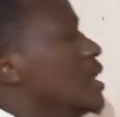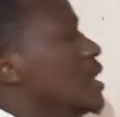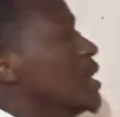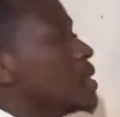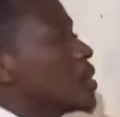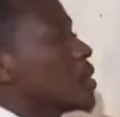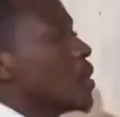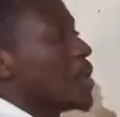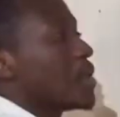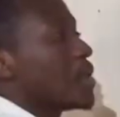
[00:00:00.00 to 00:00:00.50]

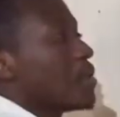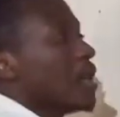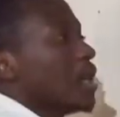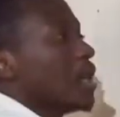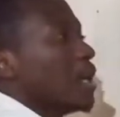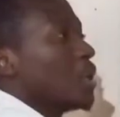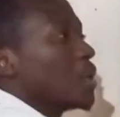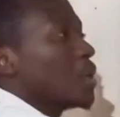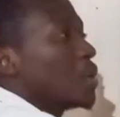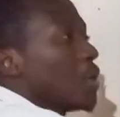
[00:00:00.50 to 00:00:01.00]
So
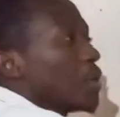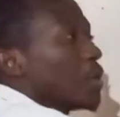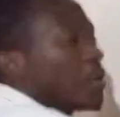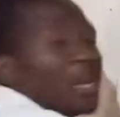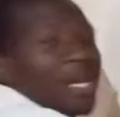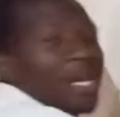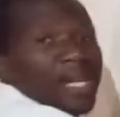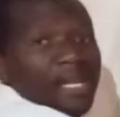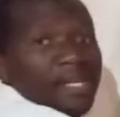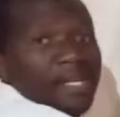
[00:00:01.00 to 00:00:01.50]
3 into
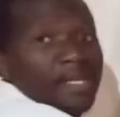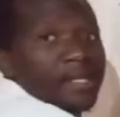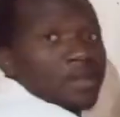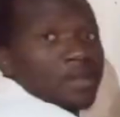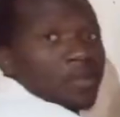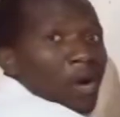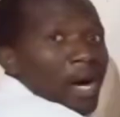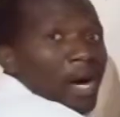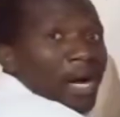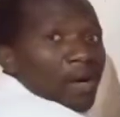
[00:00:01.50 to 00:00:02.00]
3,
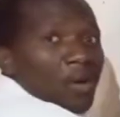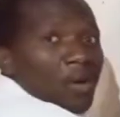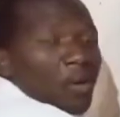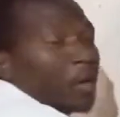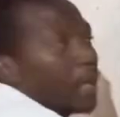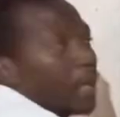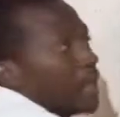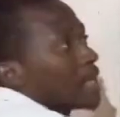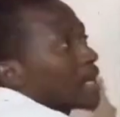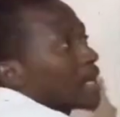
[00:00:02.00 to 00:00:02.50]
it's 1,
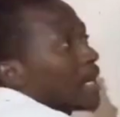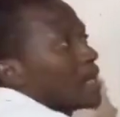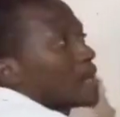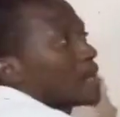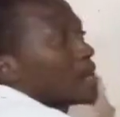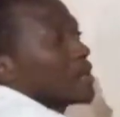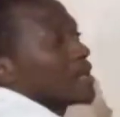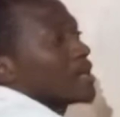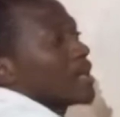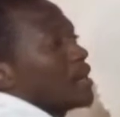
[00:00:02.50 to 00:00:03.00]
or it
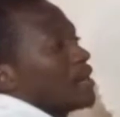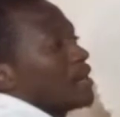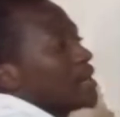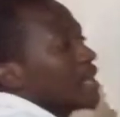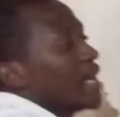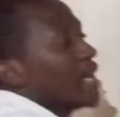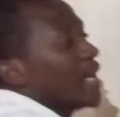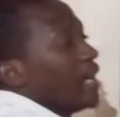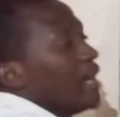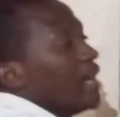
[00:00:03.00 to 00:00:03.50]
cancels out,
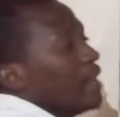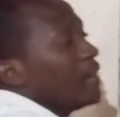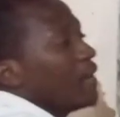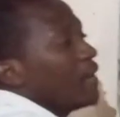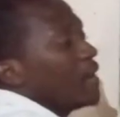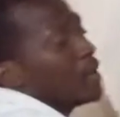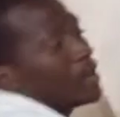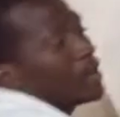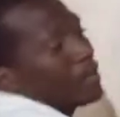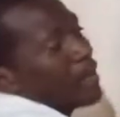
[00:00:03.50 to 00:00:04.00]

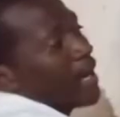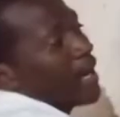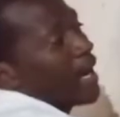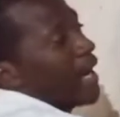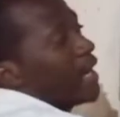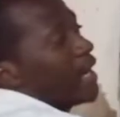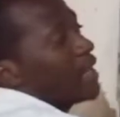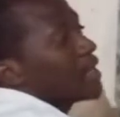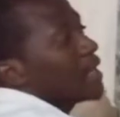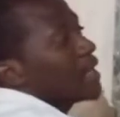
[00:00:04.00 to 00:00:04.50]
leaving
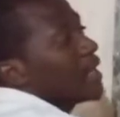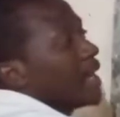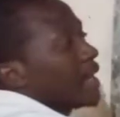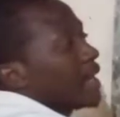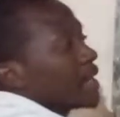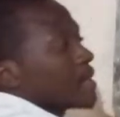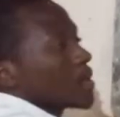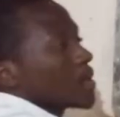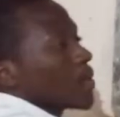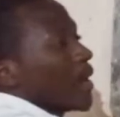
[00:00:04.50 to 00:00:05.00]
behind
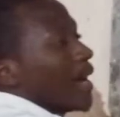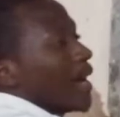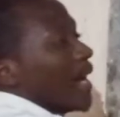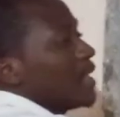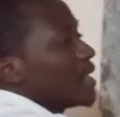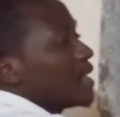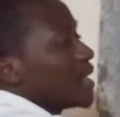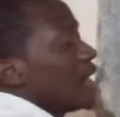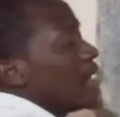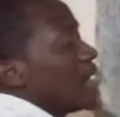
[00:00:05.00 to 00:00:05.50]
x squared